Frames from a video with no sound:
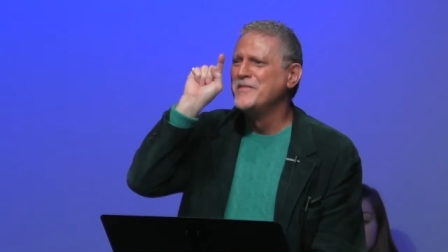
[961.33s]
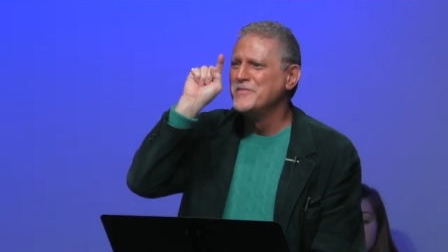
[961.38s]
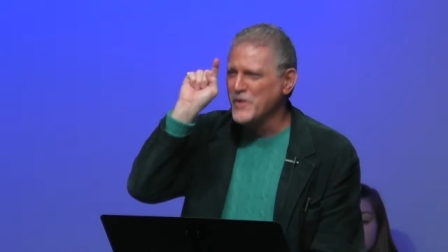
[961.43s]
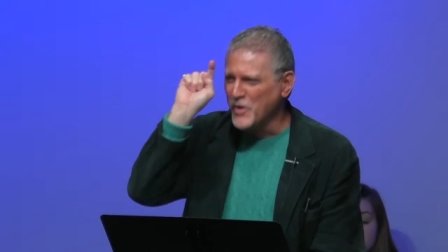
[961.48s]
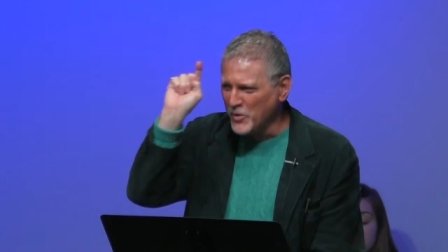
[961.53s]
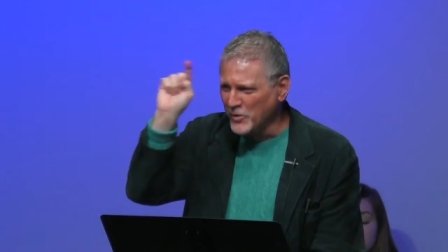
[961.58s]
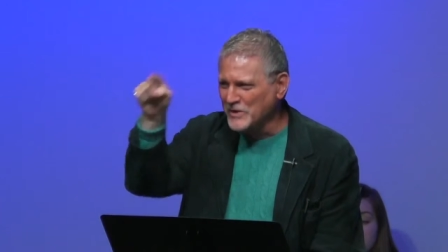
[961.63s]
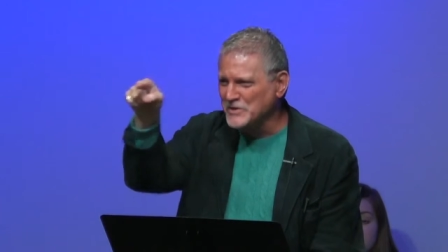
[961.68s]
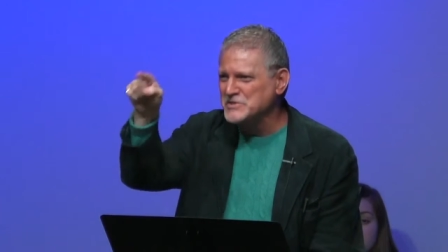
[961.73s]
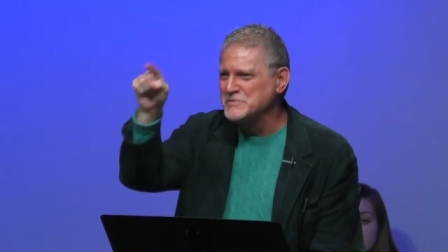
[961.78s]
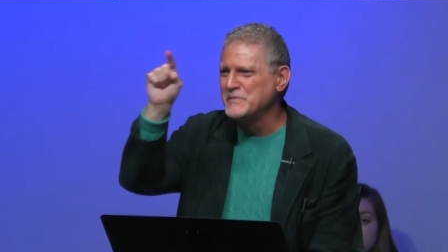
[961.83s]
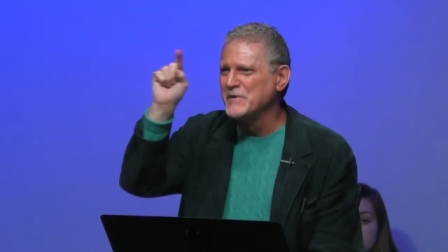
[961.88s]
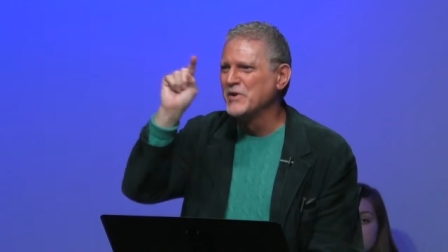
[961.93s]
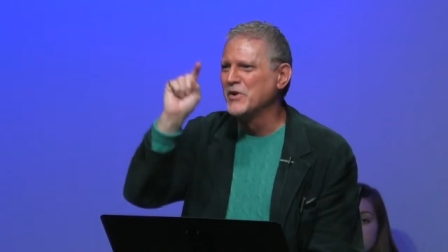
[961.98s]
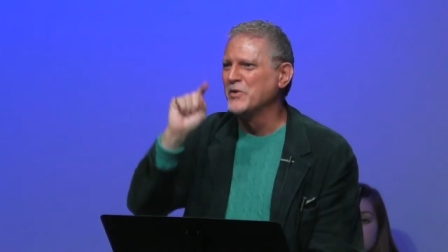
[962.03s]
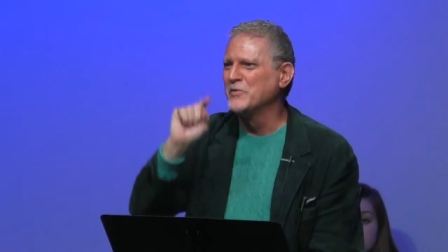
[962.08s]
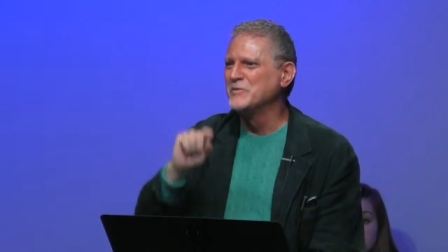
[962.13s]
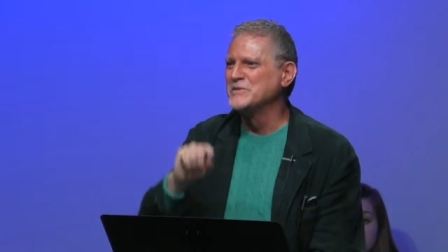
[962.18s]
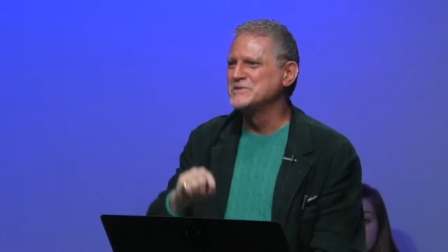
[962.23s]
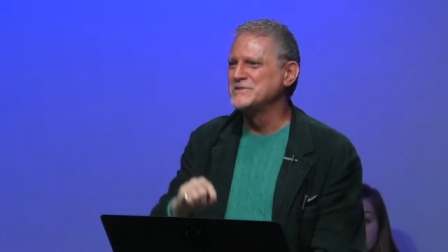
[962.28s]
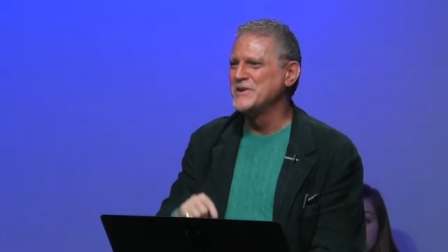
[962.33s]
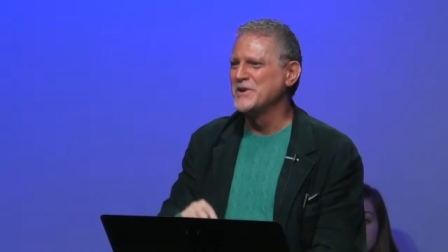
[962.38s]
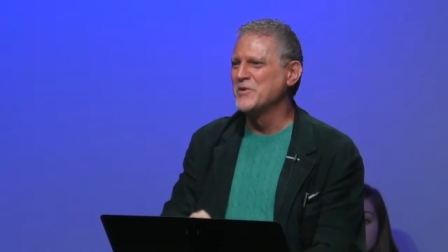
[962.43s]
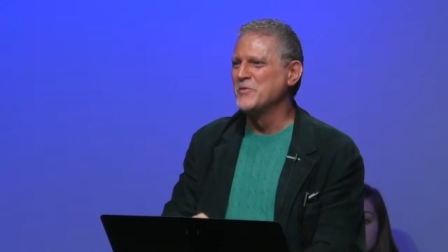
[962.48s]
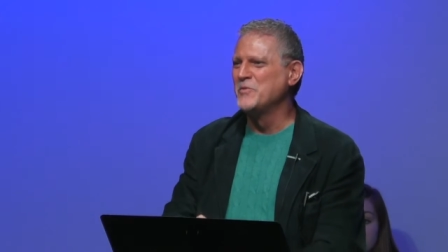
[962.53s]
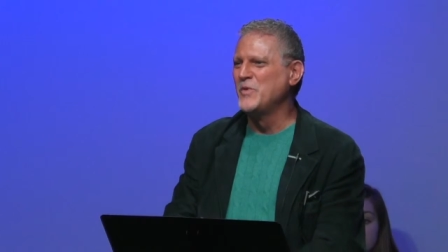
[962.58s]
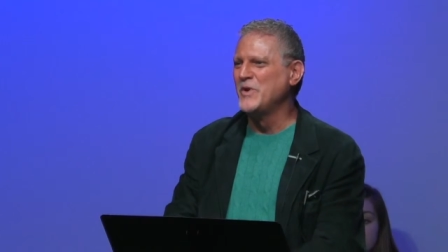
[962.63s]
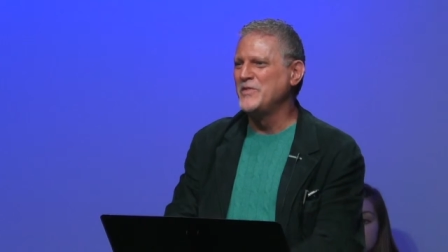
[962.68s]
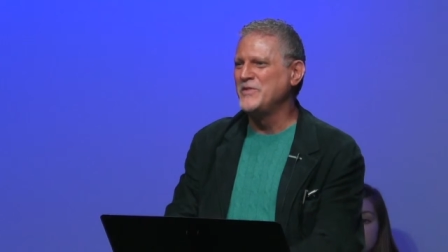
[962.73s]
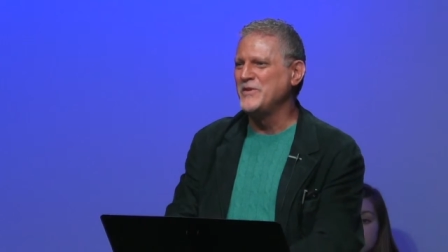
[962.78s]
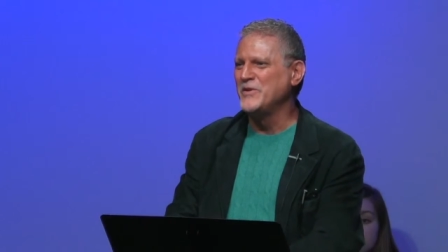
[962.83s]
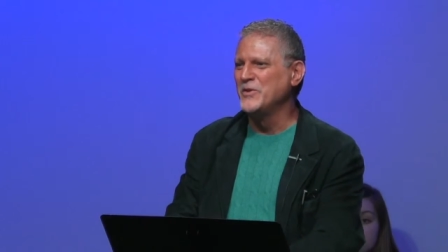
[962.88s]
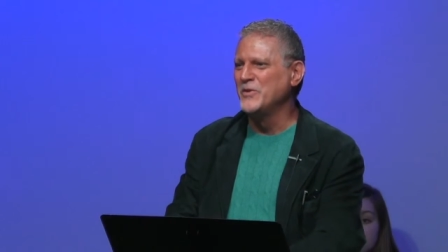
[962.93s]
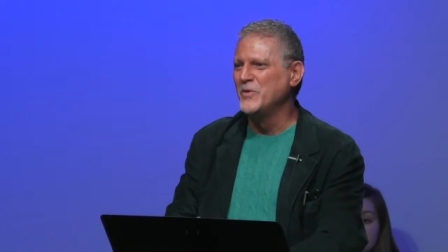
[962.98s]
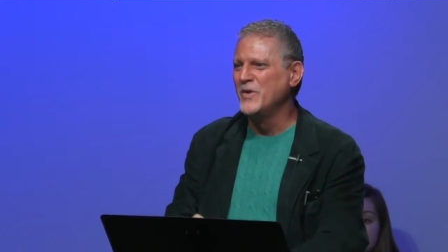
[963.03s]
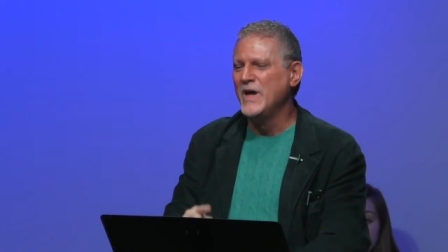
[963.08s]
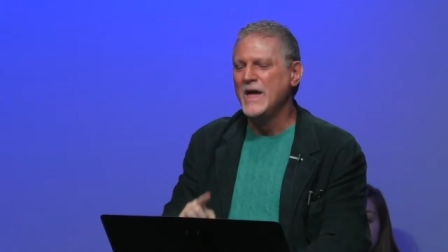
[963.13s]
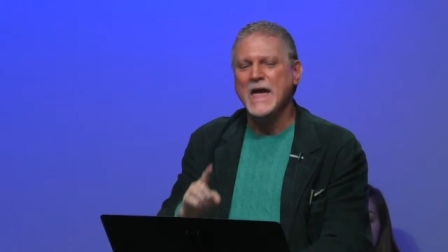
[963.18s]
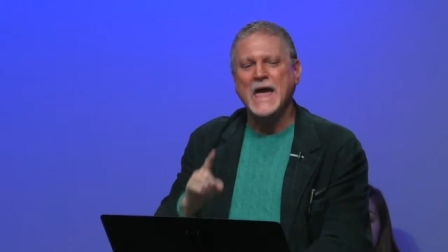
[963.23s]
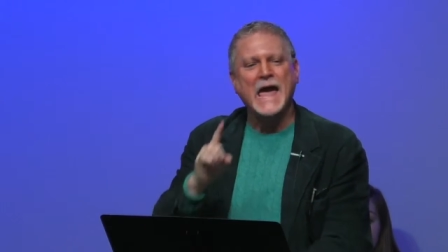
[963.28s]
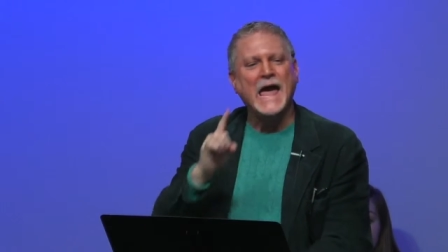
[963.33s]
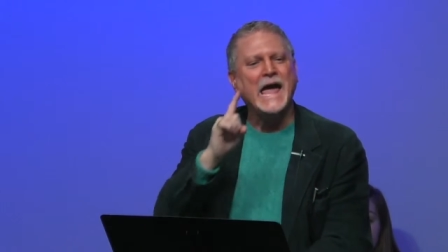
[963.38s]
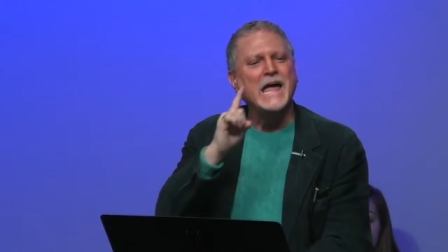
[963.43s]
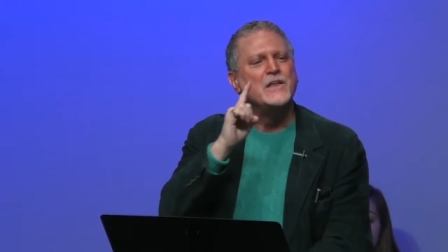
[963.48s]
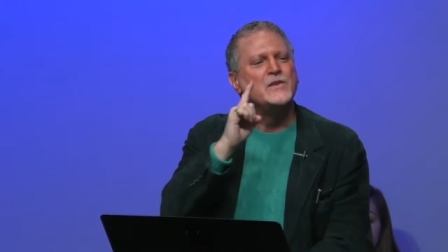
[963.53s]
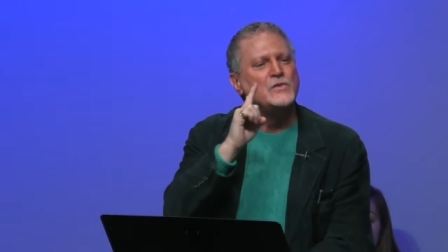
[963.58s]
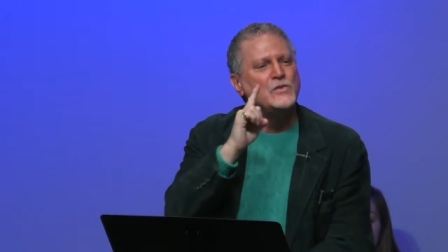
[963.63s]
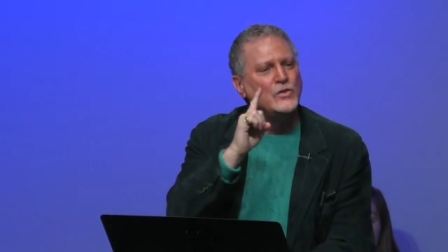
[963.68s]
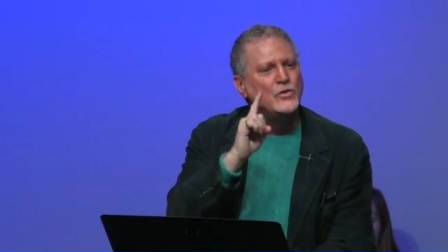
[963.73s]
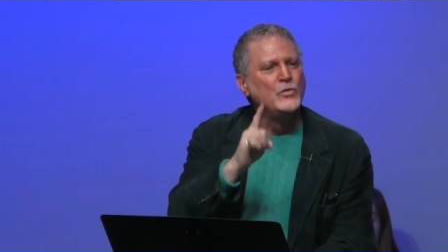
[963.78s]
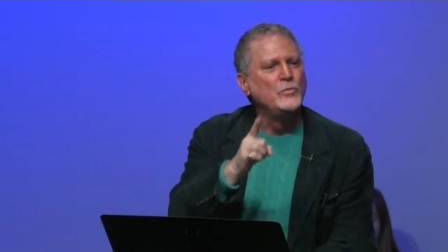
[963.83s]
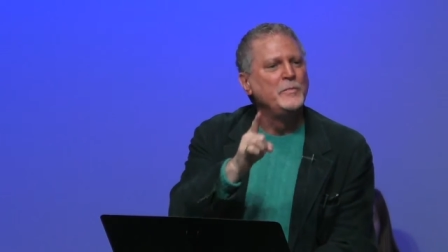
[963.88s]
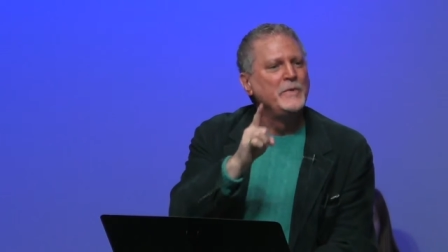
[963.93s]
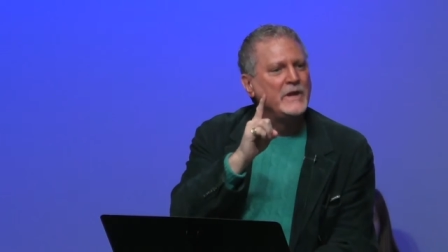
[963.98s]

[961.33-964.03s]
the Holy Spirit was there with you and you